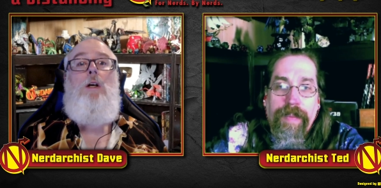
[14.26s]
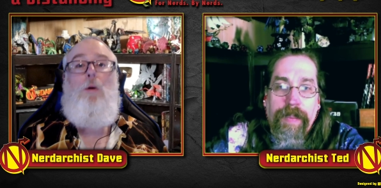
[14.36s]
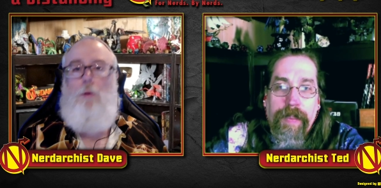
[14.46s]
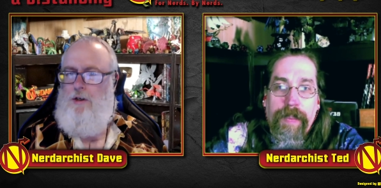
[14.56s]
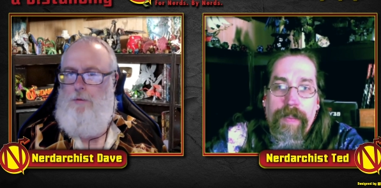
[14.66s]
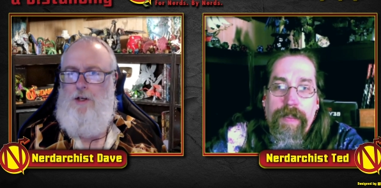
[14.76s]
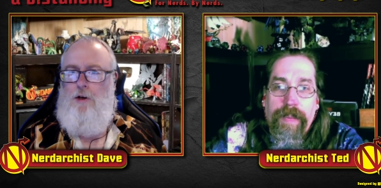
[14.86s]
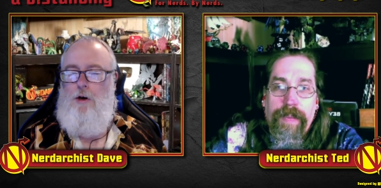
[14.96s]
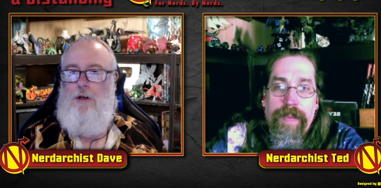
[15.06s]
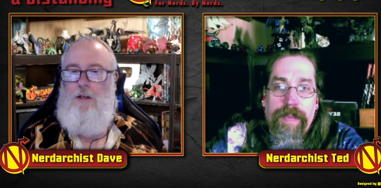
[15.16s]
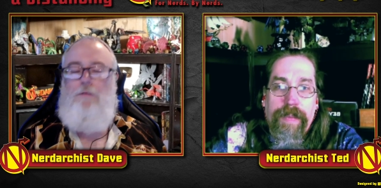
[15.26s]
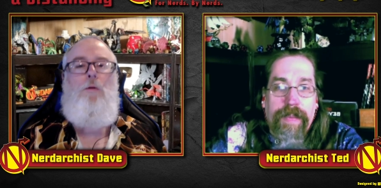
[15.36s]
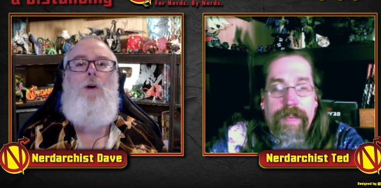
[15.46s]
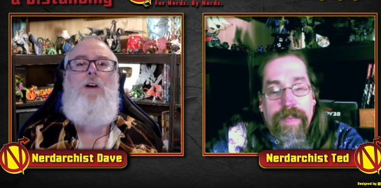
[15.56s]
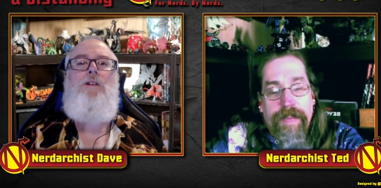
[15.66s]
Speaker 1: Welcome to Nerdarchy
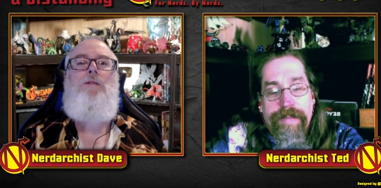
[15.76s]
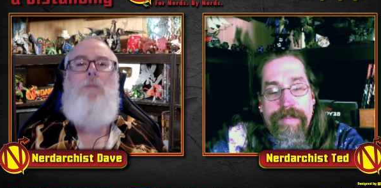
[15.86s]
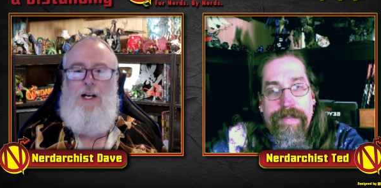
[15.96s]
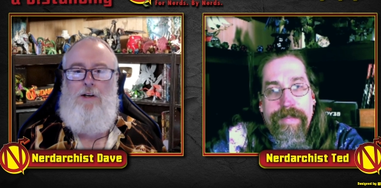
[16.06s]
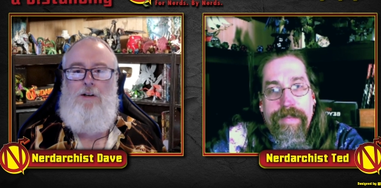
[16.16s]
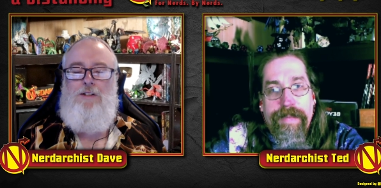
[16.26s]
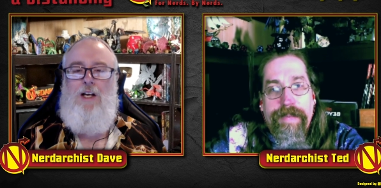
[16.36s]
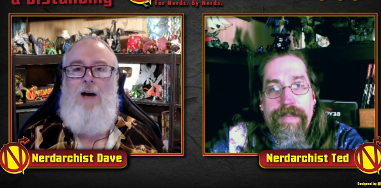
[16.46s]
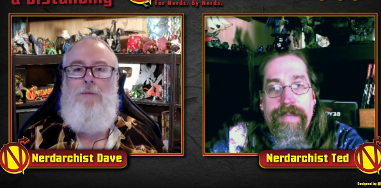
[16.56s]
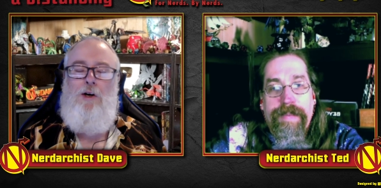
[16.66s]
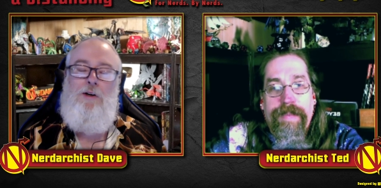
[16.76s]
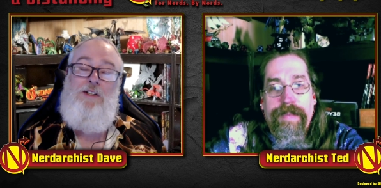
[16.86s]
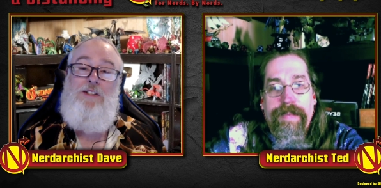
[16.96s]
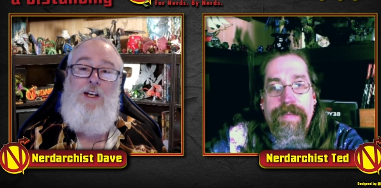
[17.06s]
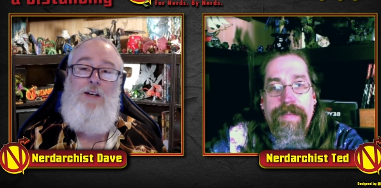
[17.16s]
for Nerds by Nerds. I'm
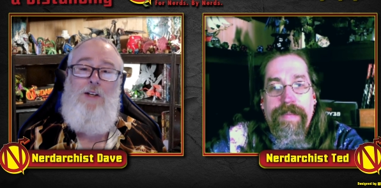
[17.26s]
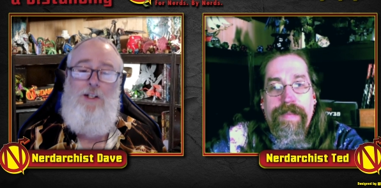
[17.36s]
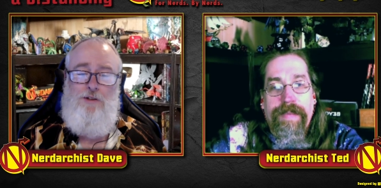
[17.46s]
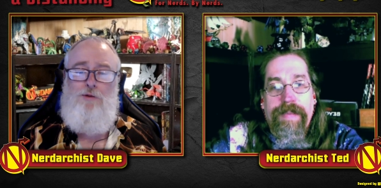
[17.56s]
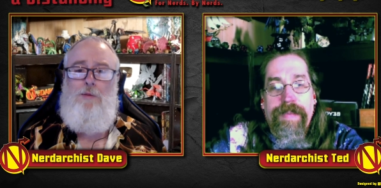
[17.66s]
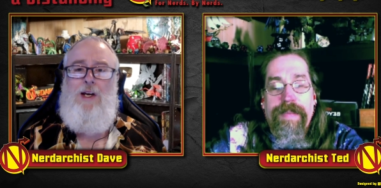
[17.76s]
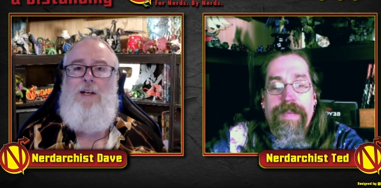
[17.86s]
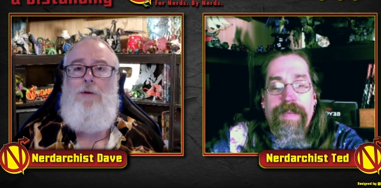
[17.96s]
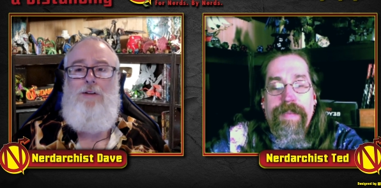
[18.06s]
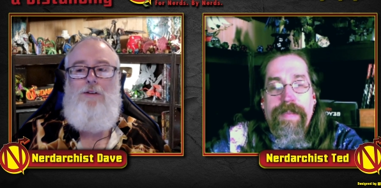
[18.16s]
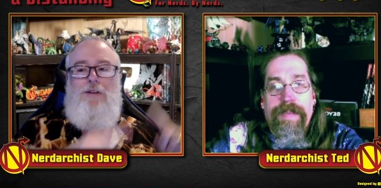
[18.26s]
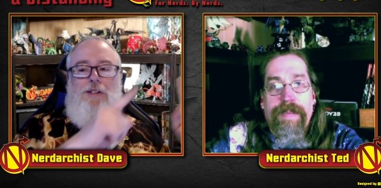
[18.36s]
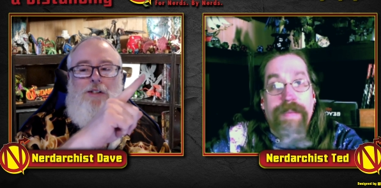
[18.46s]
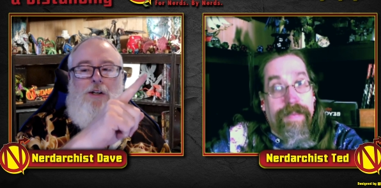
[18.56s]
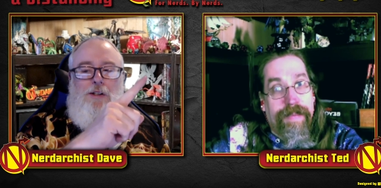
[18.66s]
Nerdarchist Dave, and as usual, I'm hanging out with
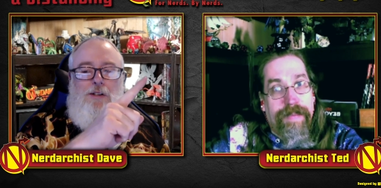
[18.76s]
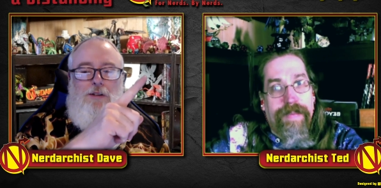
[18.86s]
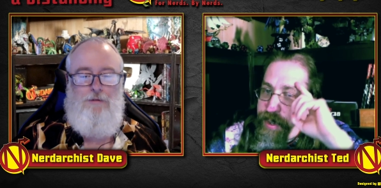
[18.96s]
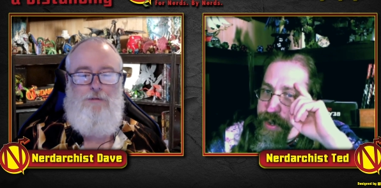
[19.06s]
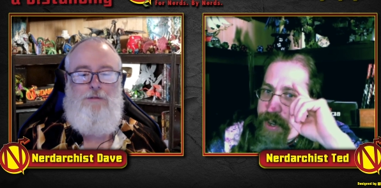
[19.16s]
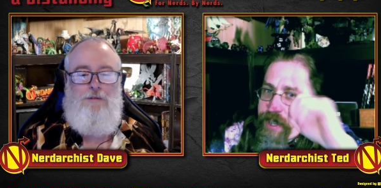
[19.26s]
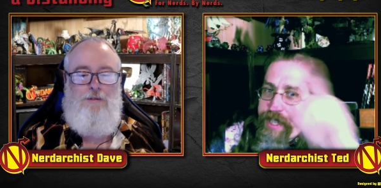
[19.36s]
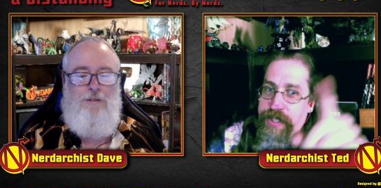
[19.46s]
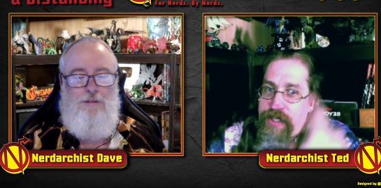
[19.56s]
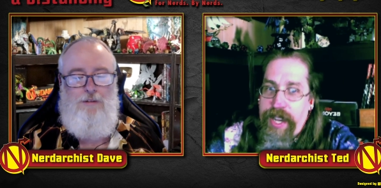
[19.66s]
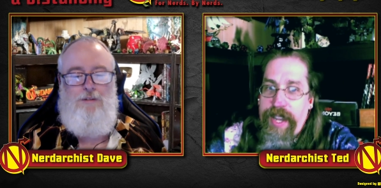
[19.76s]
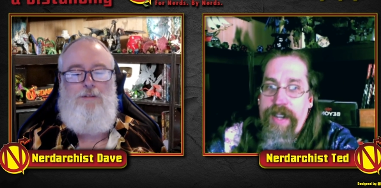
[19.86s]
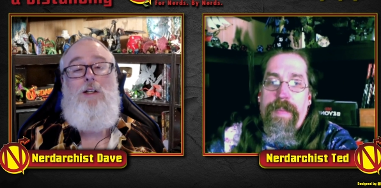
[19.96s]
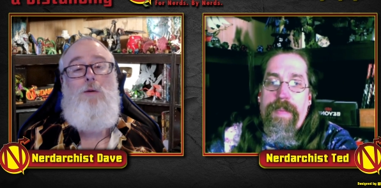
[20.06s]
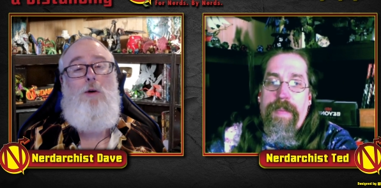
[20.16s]
this nerd,
Speaker 2: Nerdarchist
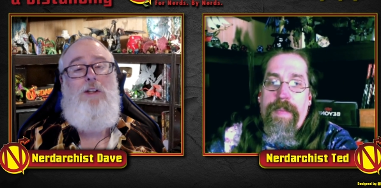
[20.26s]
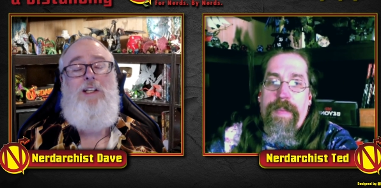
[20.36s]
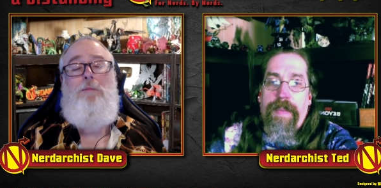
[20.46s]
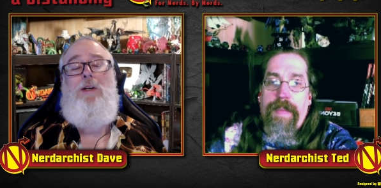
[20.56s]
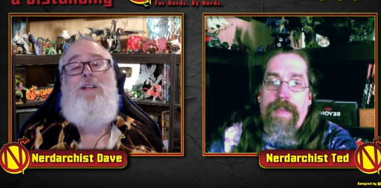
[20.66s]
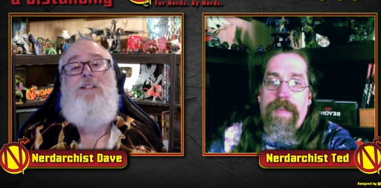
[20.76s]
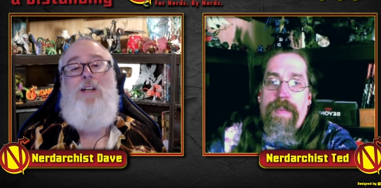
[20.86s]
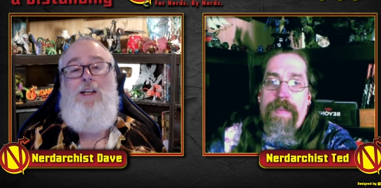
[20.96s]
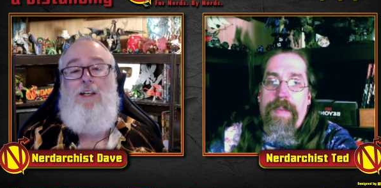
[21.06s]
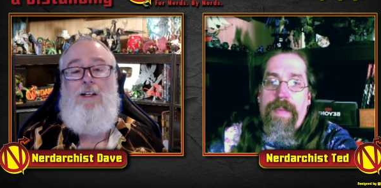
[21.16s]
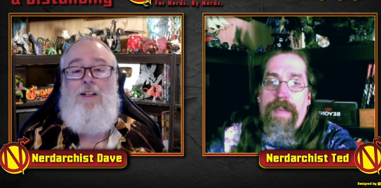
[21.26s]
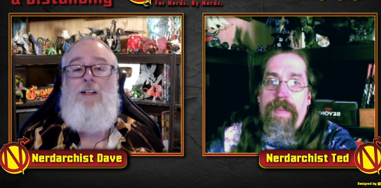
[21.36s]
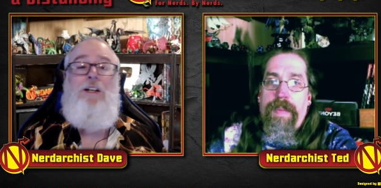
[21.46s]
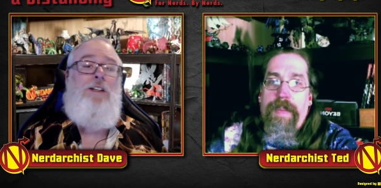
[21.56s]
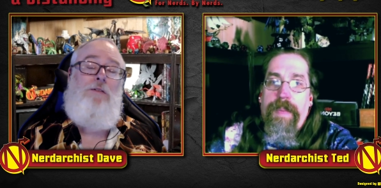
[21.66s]
Ted.
Speaker 1: You won't need to be a psychic
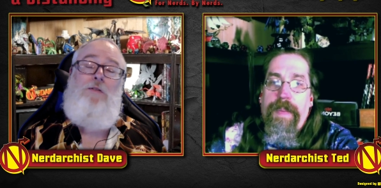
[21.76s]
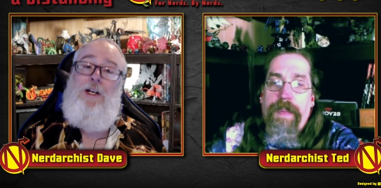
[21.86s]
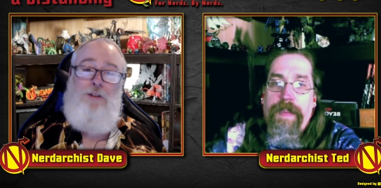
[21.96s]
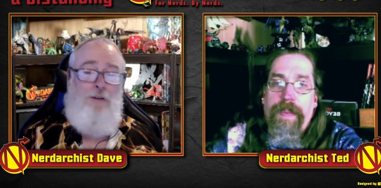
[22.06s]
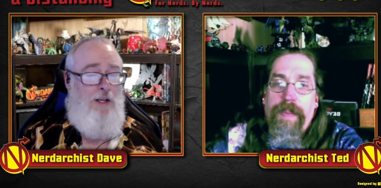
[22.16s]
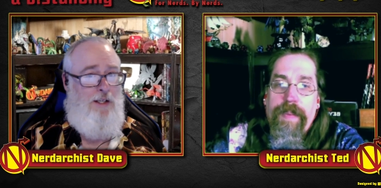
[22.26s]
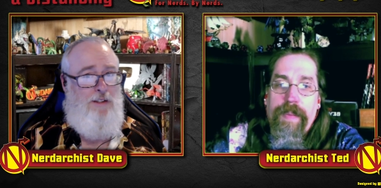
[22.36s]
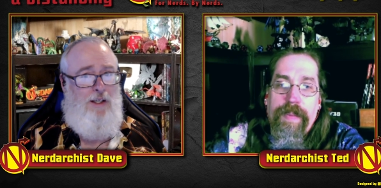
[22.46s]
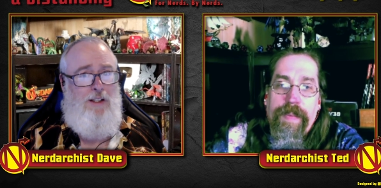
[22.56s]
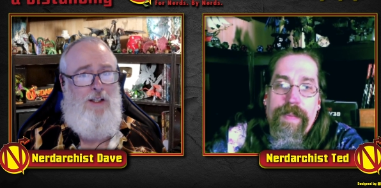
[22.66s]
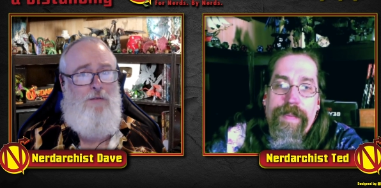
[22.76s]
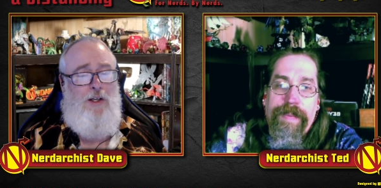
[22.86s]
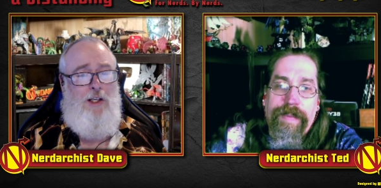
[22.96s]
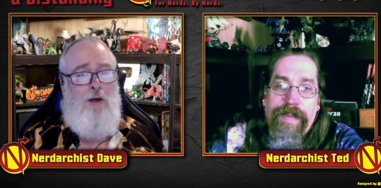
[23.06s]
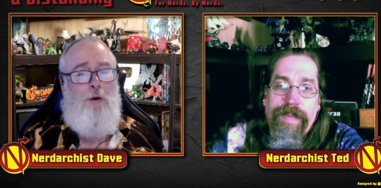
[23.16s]
to find your next D&D
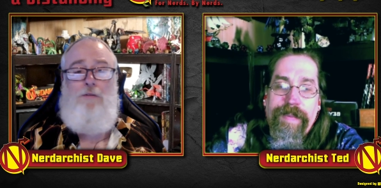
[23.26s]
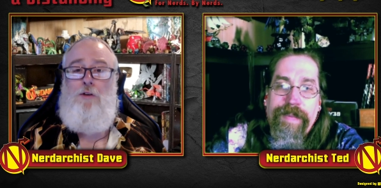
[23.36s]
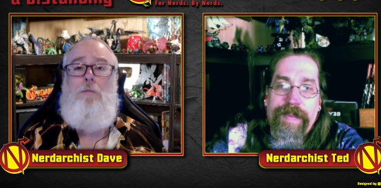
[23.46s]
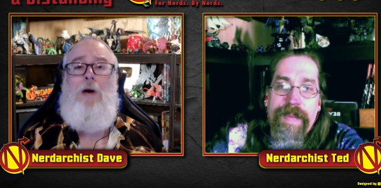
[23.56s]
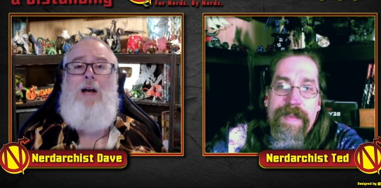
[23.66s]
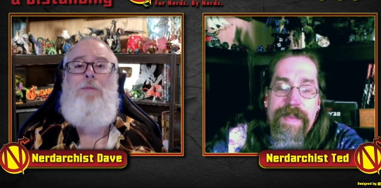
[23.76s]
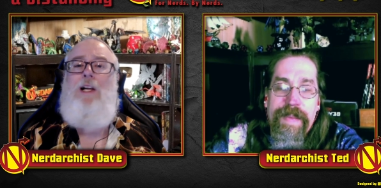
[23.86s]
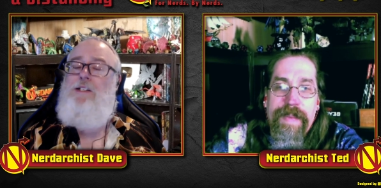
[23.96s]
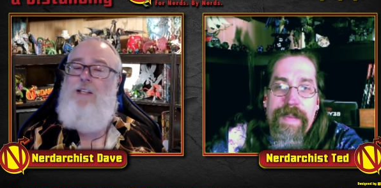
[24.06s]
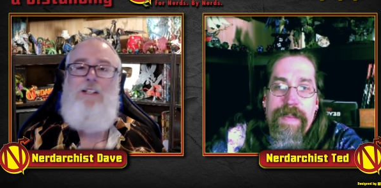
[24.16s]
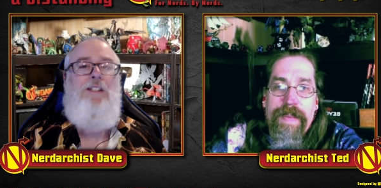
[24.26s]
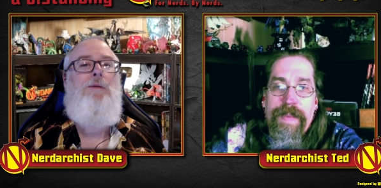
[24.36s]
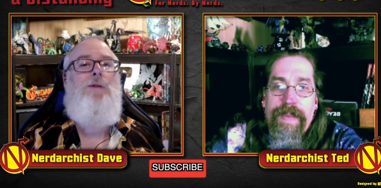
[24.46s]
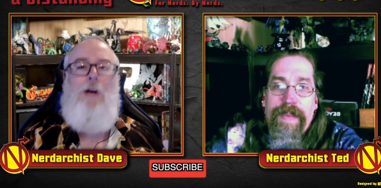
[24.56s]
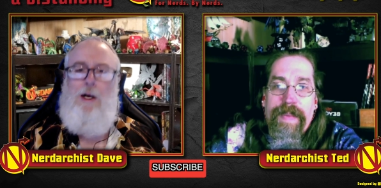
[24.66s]
video if you mind blast that
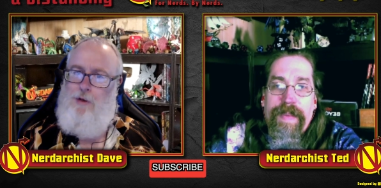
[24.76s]
subscribe